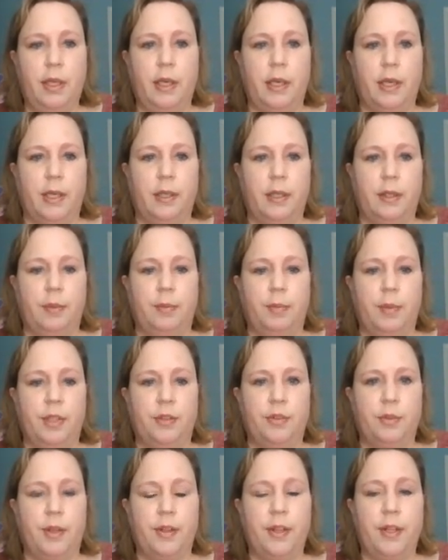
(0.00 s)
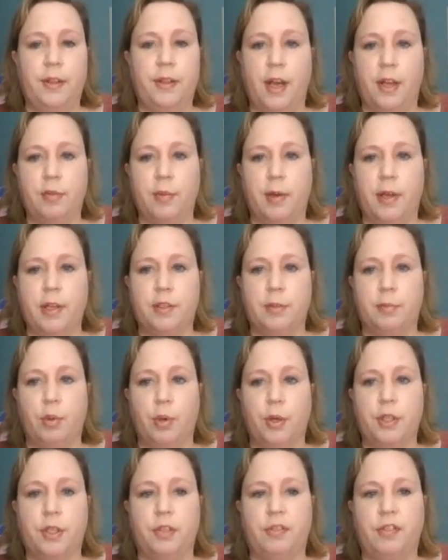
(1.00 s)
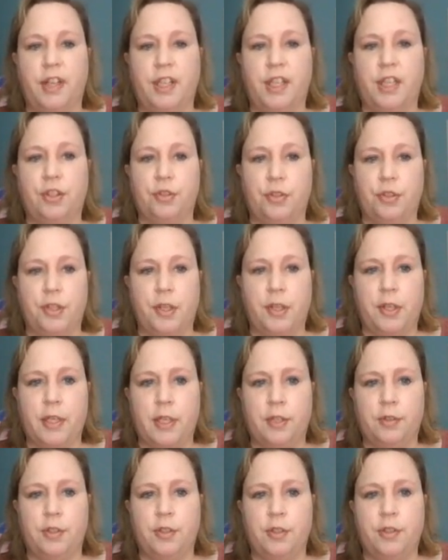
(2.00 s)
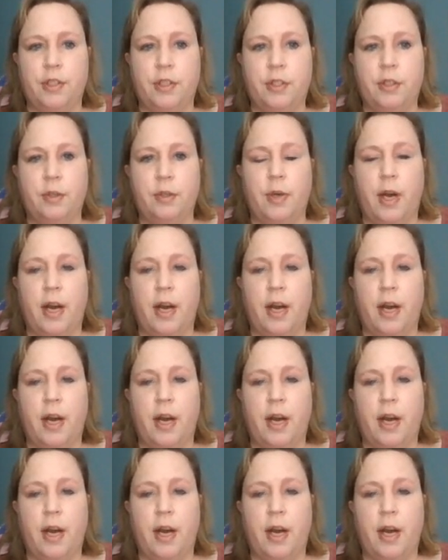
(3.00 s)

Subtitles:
And so I think that's why it's important to find interesting things to do,